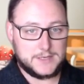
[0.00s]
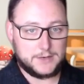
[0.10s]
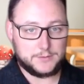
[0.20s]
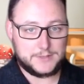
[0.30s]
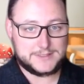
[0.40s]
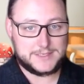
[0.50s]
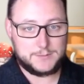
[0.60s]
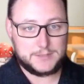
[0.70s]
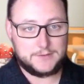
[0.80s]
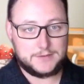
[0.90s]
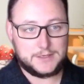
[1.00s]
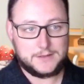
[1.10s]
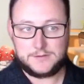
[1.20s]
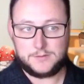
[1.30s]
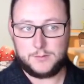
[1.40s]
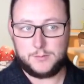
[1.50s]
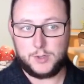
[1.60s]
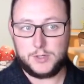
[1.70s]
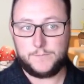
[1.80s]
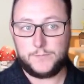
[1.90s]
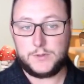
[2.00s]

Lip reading: Now let's keep diving into this a little bit more.